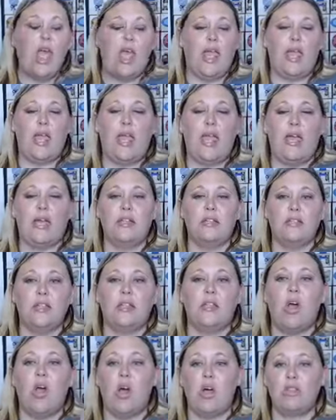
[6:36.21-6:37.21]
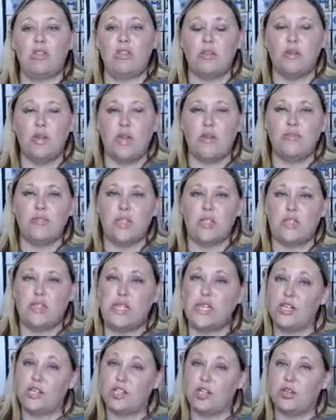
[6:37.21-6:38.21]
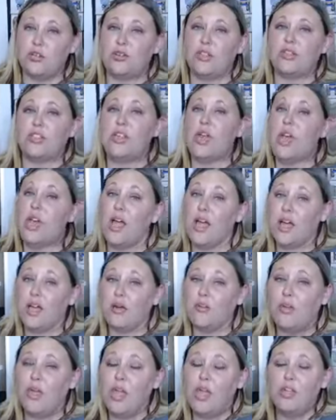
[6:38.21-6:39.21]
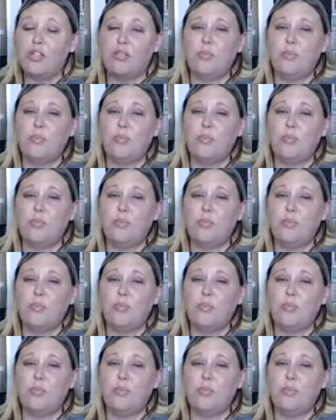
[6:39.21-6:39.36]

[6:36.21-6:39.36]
And it also gives a teacher the time